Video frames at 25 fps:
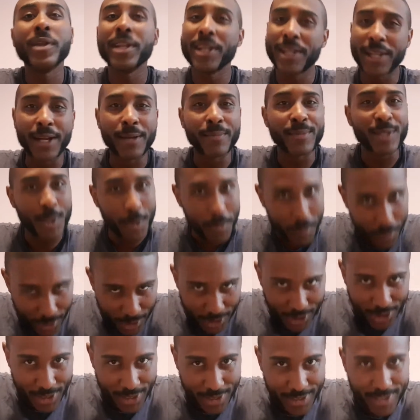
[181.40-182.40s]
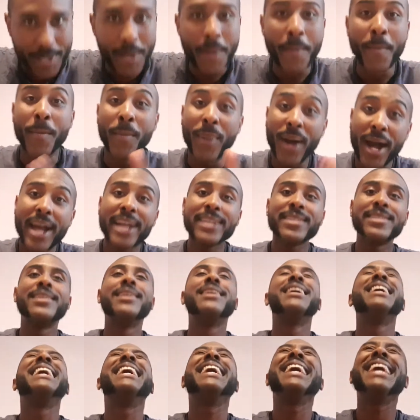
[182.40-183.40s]
when it comes to pushes. But
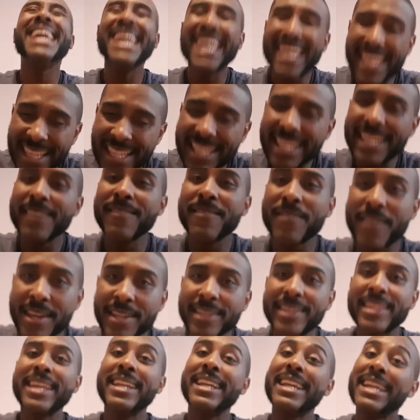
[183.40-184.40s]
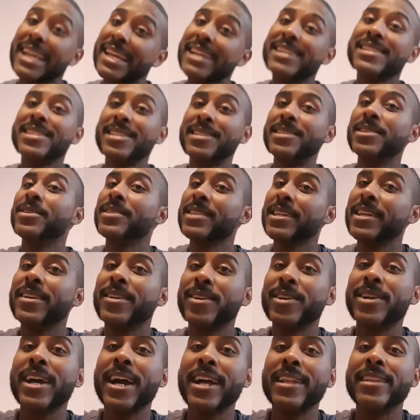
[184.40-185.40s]
in the event that he is still the
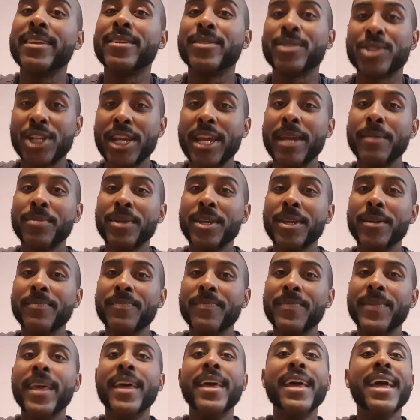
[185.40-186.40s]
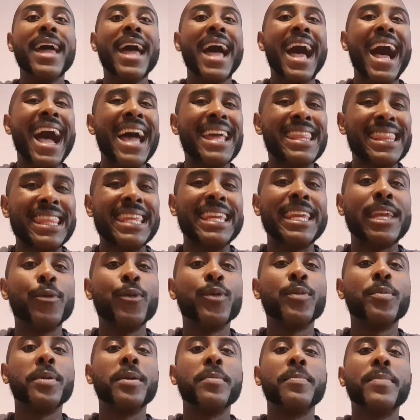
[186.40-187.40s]
Intercontinental Champion, I think it
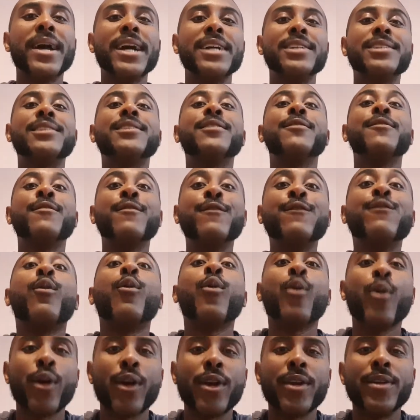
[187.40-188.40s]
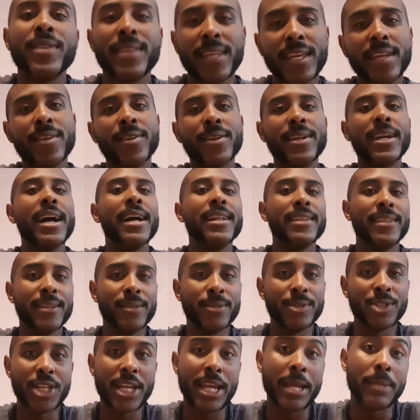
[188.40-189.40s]
would be best for the
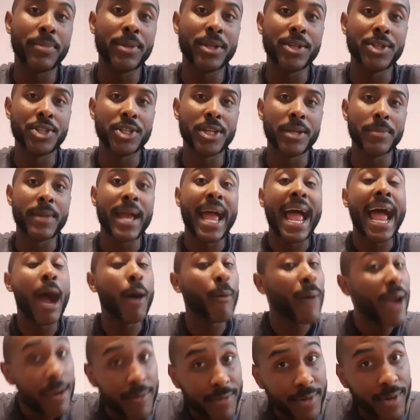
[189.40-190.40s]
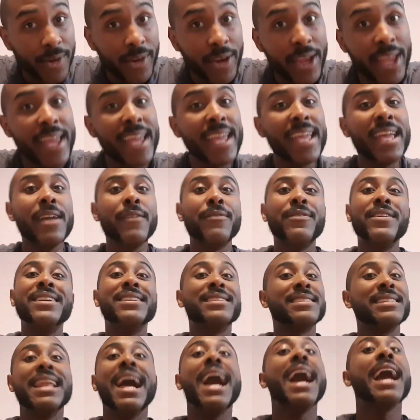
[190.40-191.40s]
Intercontinental Championship. However, if he
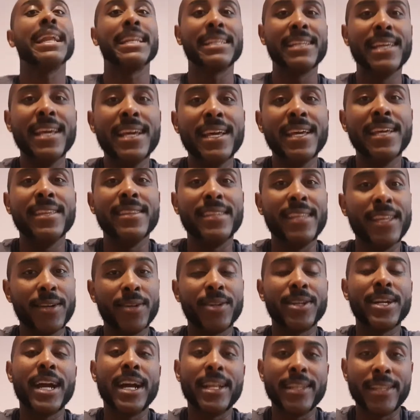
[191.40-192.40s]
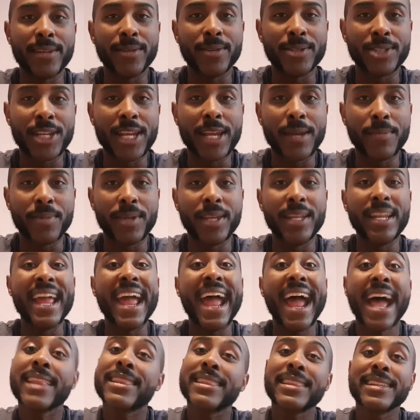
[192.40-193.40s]
is not the Intercontinental Champion
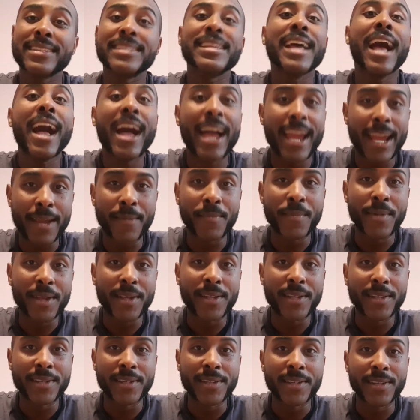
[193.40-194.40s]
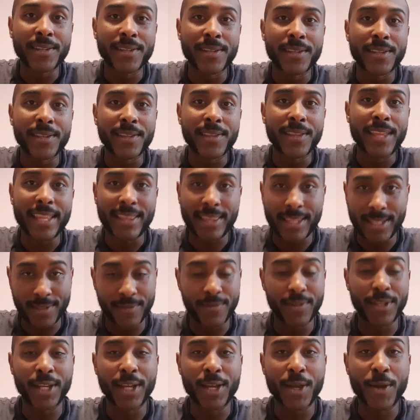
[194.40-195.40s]
at the time that this
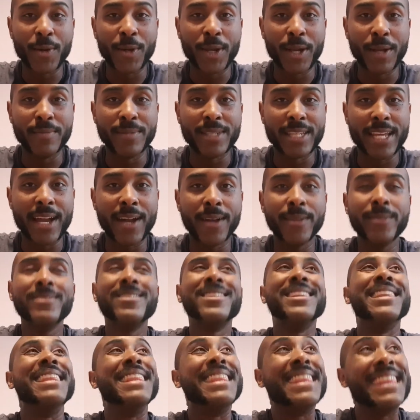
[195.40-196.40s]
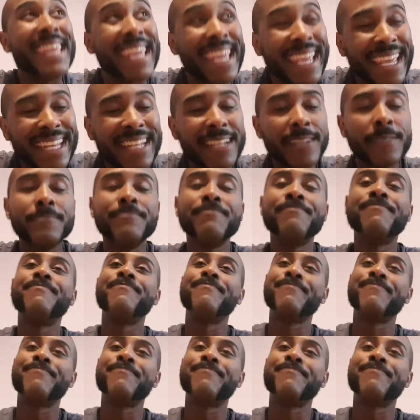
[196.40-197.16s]
video comes out, then